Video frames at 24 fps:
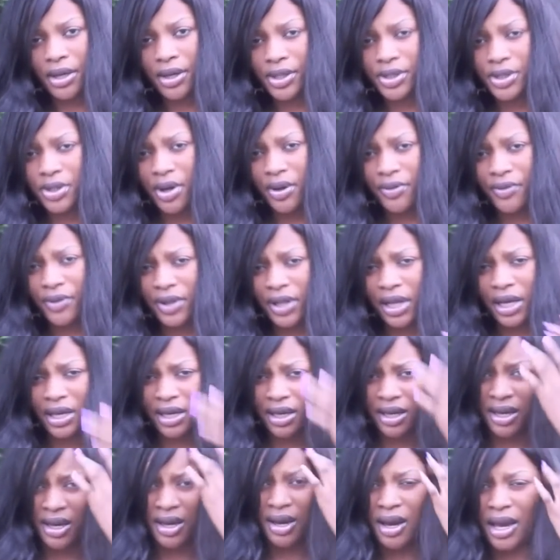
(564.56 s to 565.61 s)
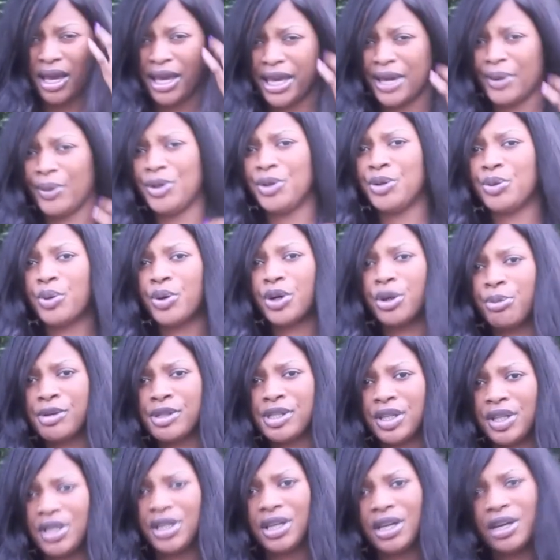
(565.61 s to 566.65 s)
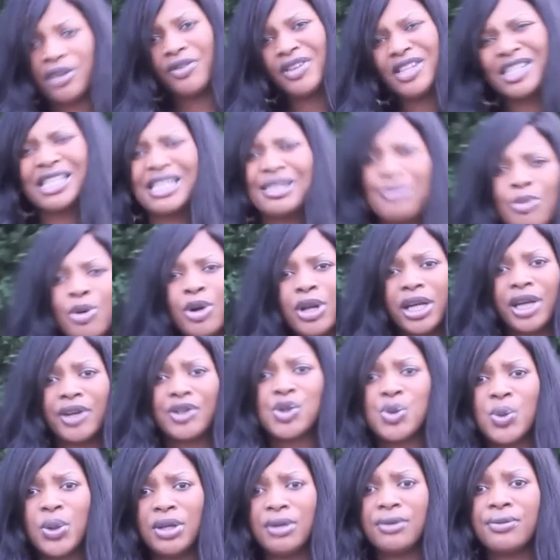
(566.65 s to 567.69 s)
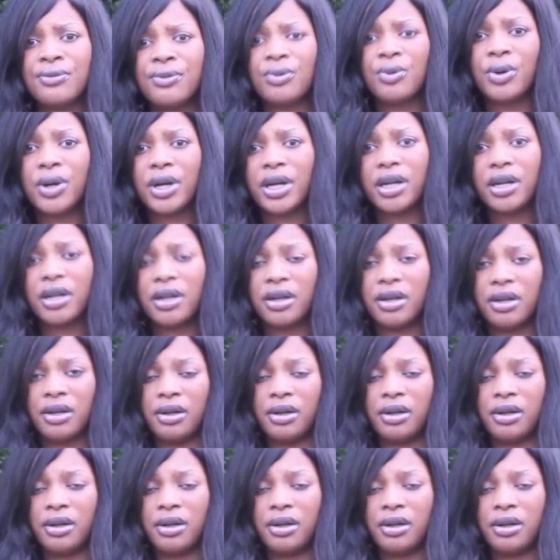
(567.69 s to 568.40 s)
here. So I feel like when you order Brazilian hair, this is more like a 24.